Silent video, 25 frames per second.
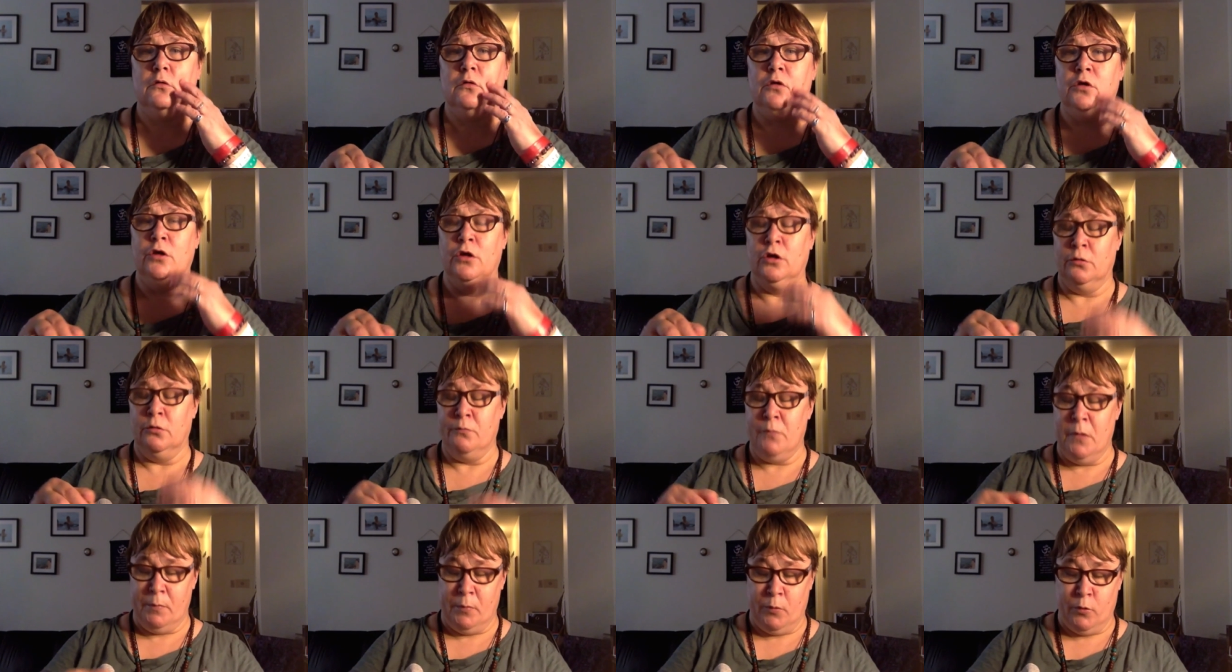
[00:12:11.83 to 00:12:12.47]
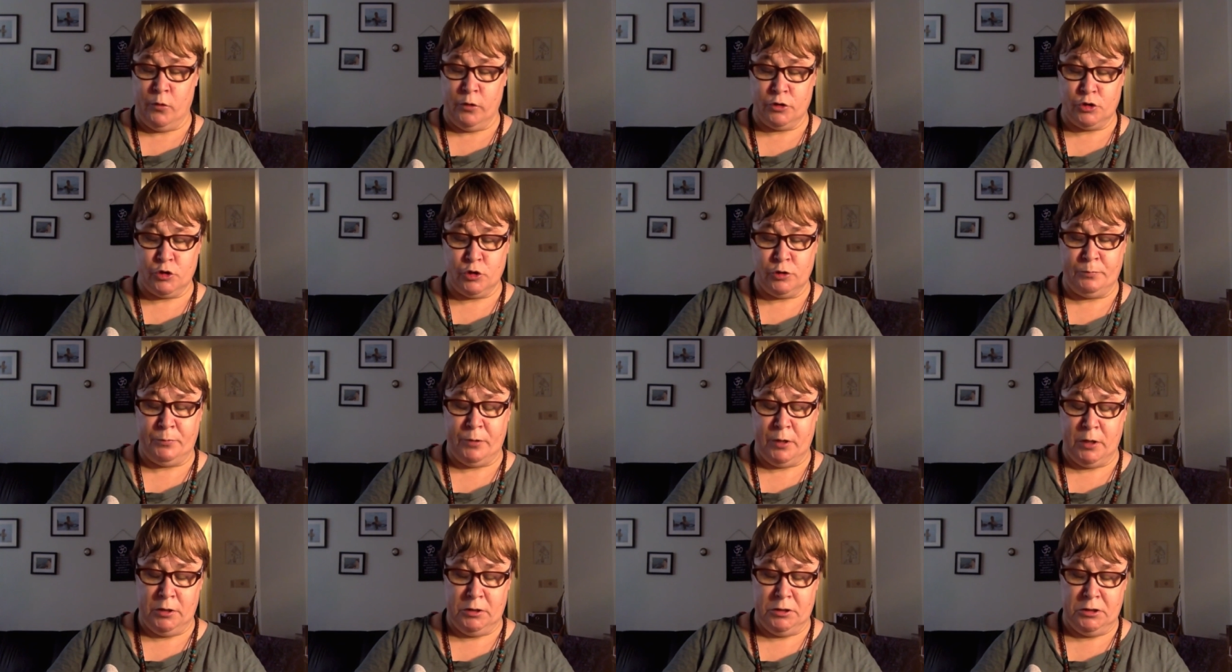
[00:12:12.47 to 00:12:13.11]
you know, my portrait
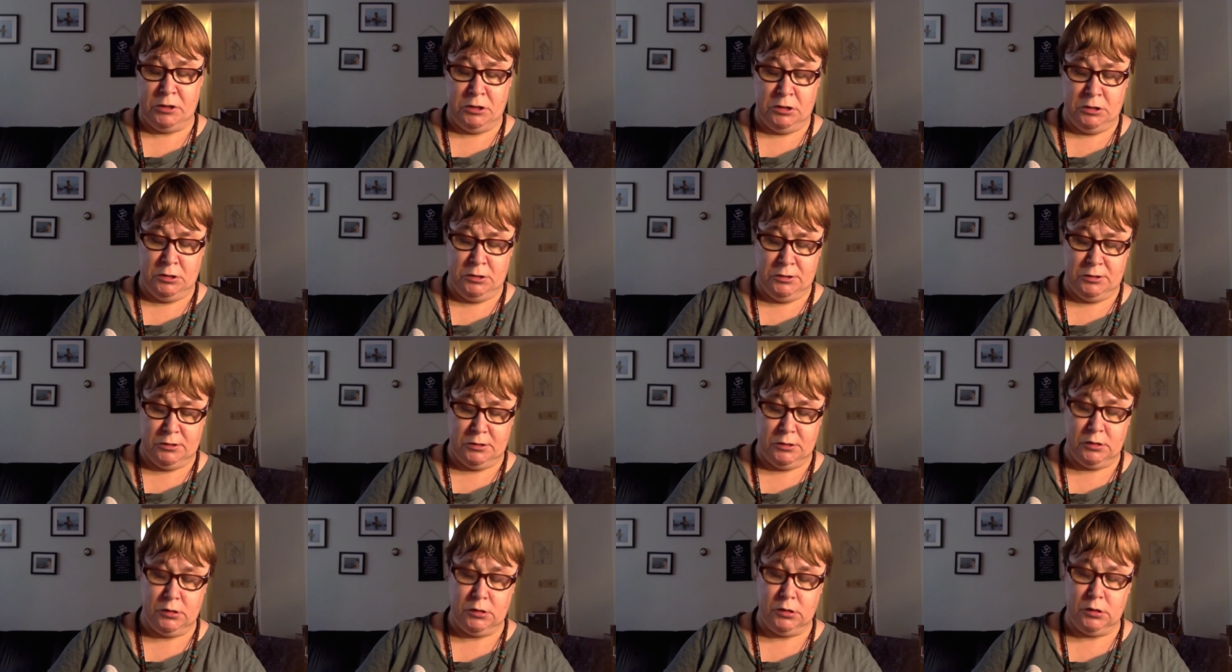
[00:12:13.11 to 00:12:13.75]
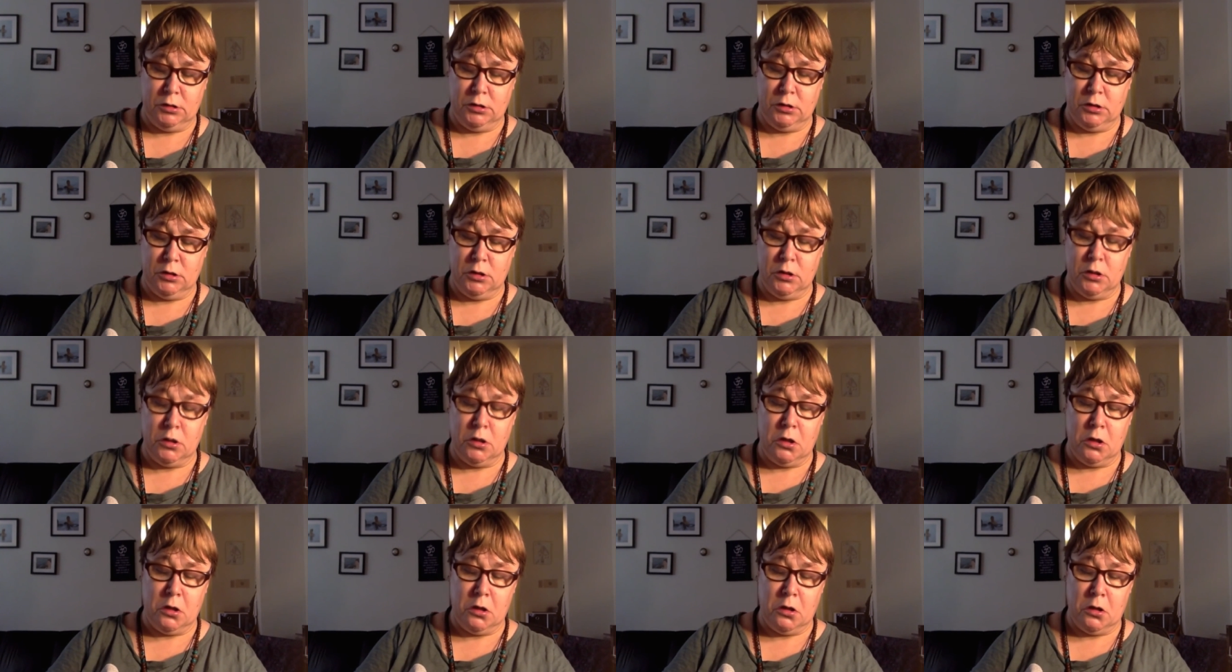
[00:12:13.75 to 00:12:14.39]
paintings.
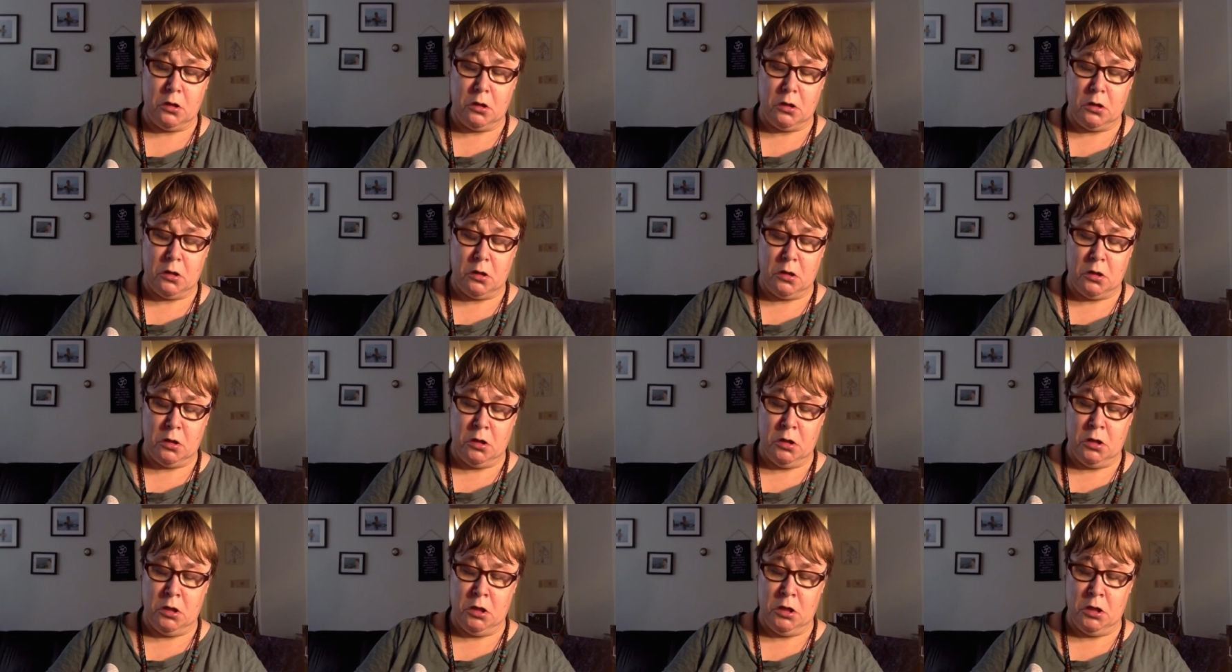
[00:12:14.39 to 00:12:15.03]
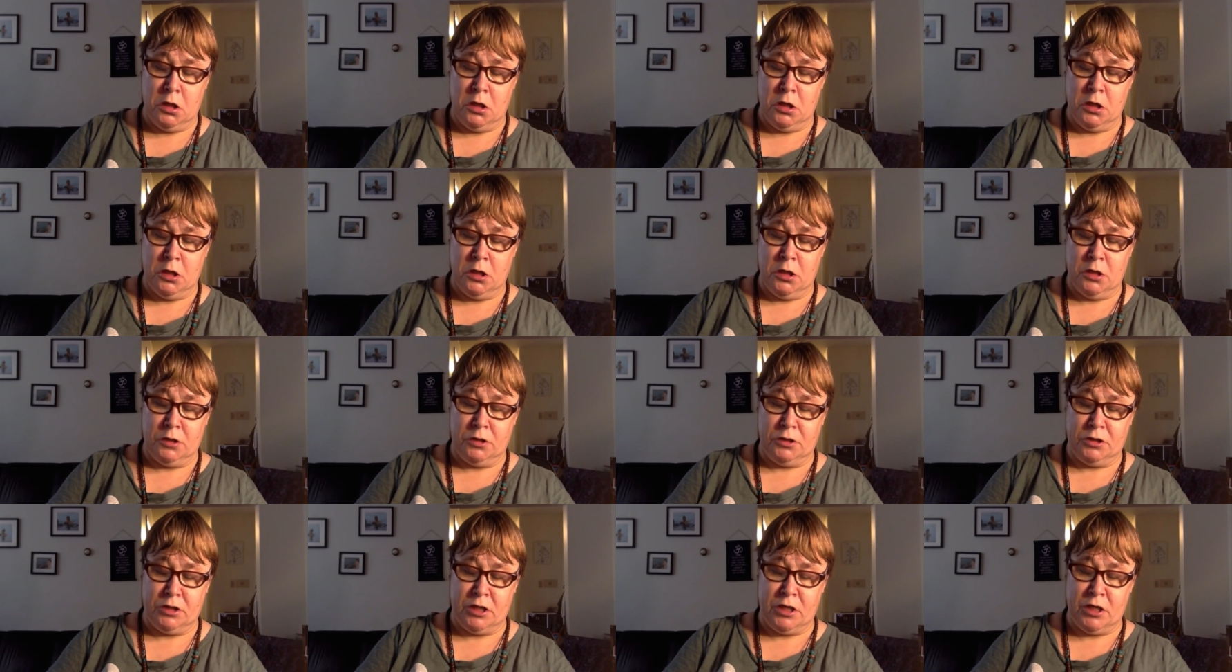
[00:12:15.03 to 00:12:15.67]
Uh,
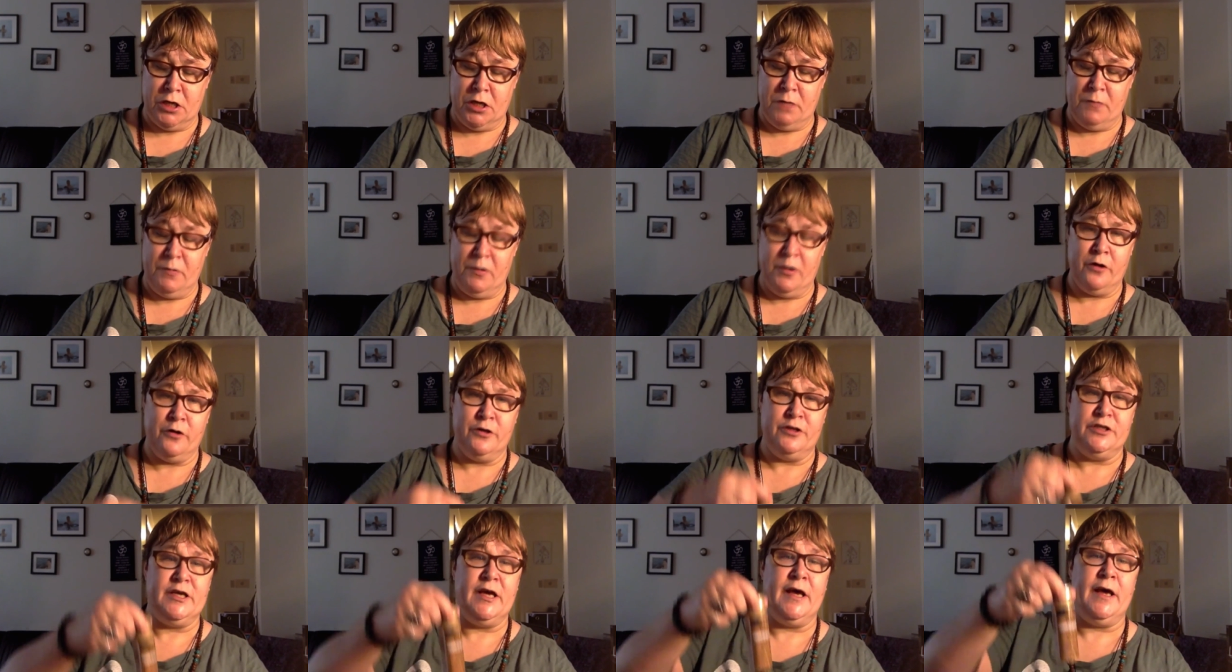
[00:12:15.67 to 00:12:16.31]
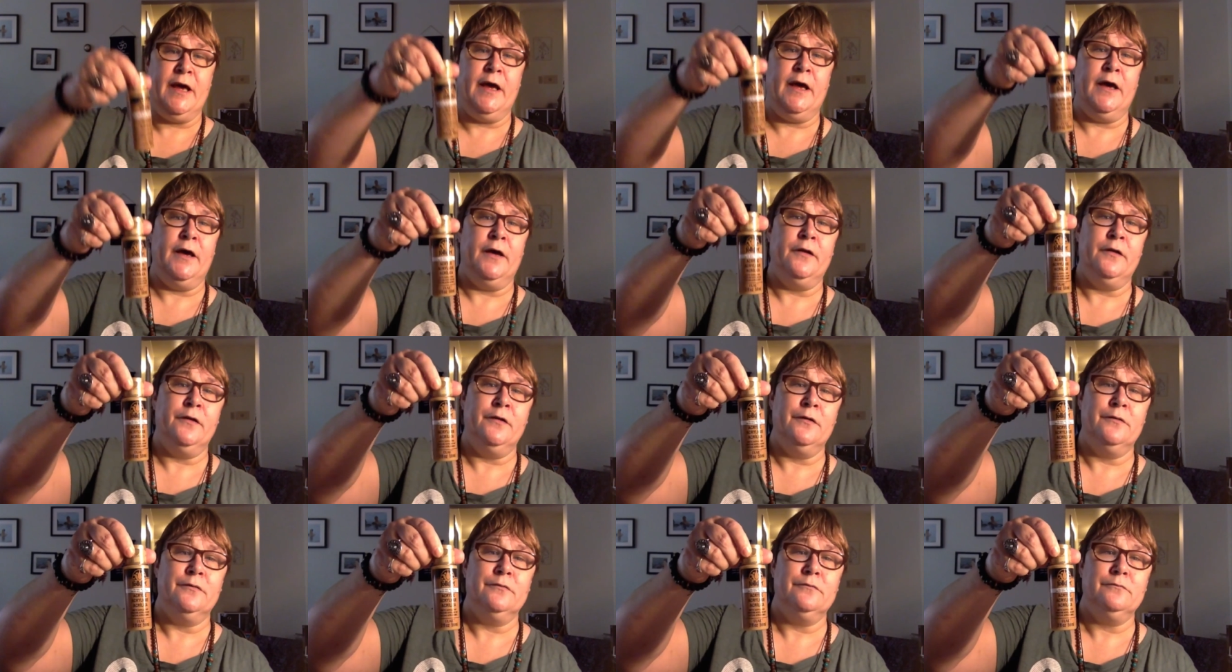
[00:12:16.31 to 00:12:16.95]
Teddy Bear
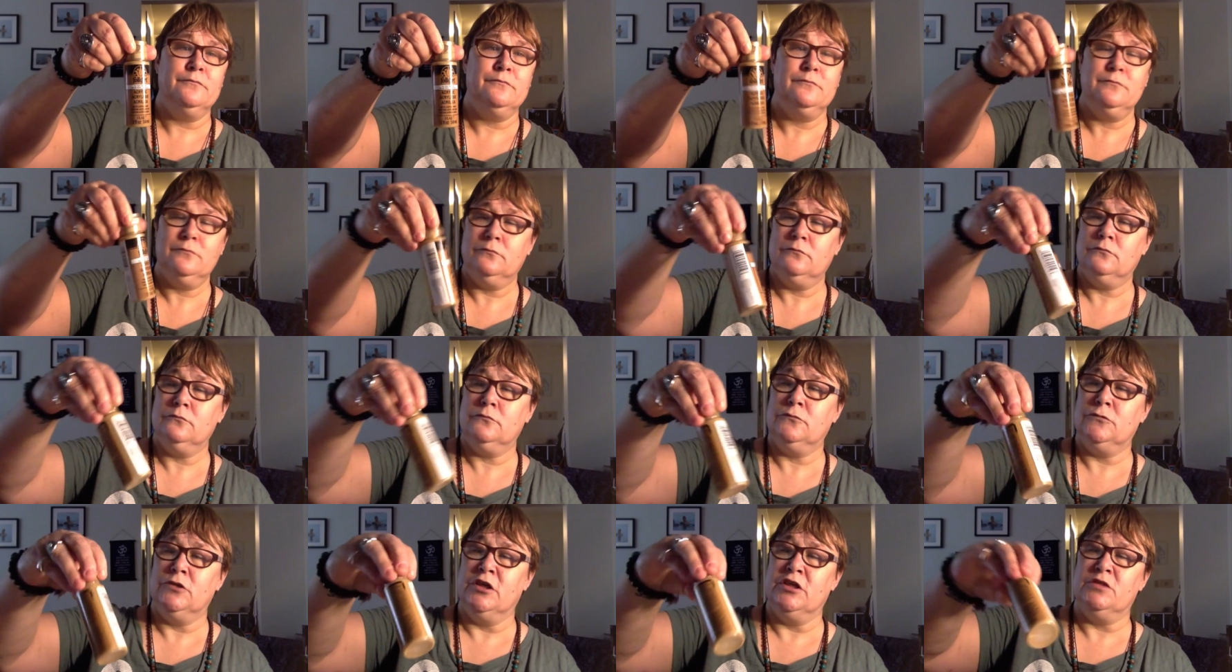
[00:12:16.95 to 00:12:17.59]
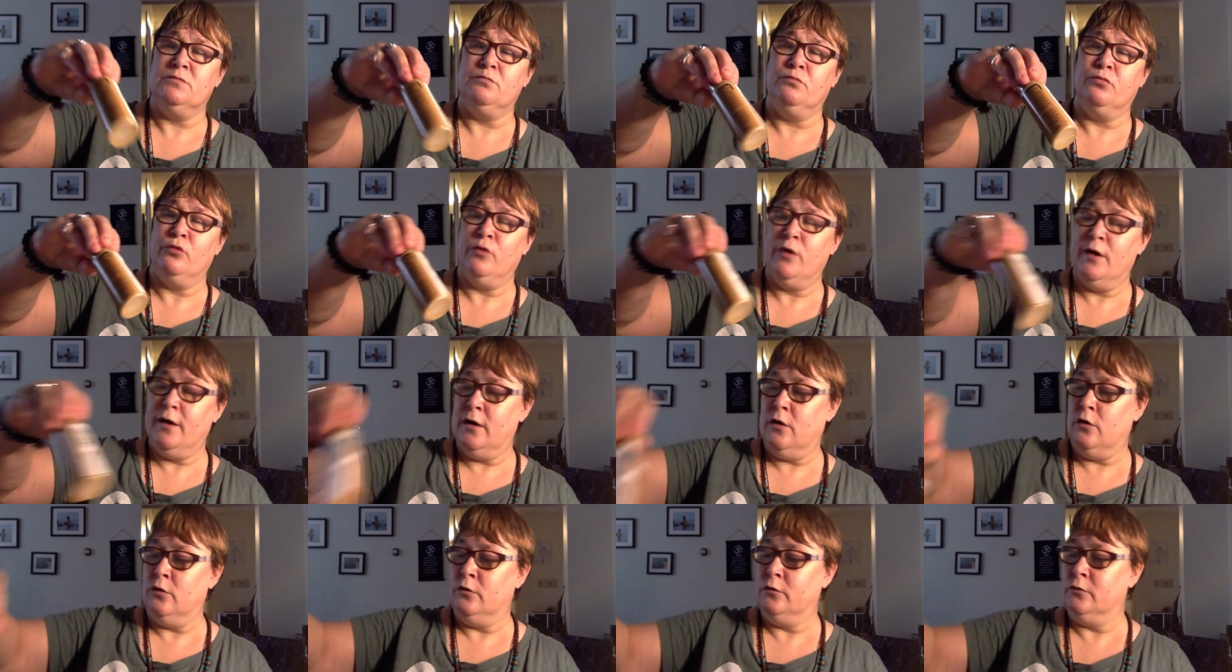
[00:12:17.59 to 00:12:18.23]
Tan is
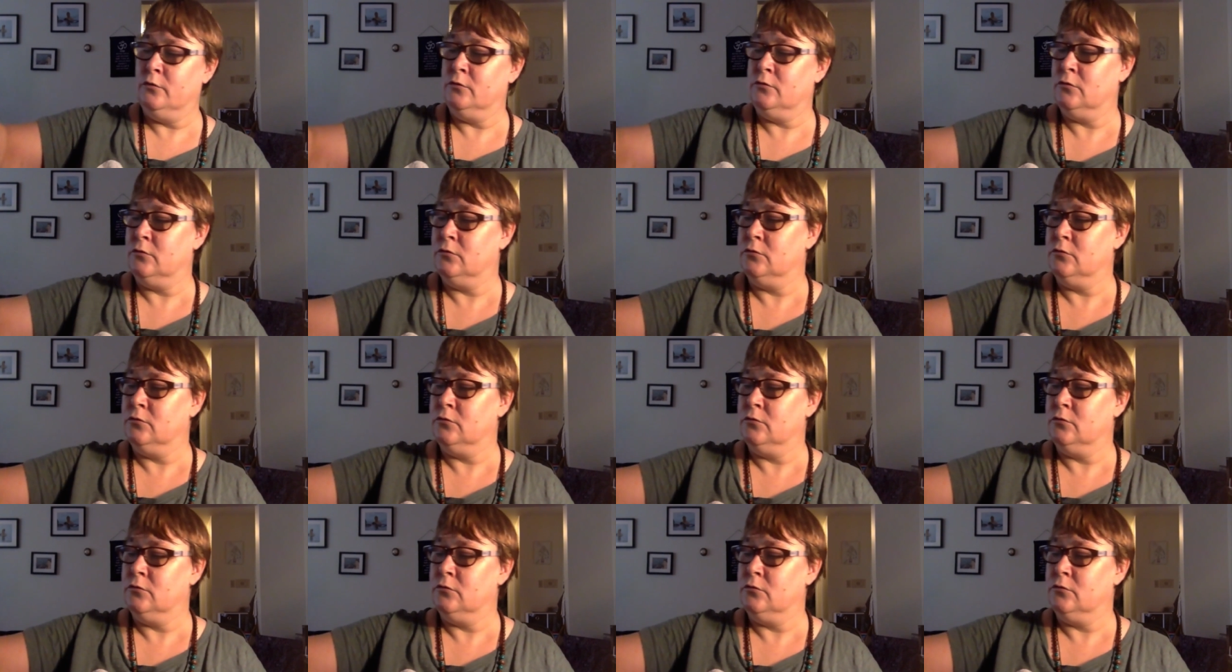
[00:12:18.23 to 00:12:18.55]
brown.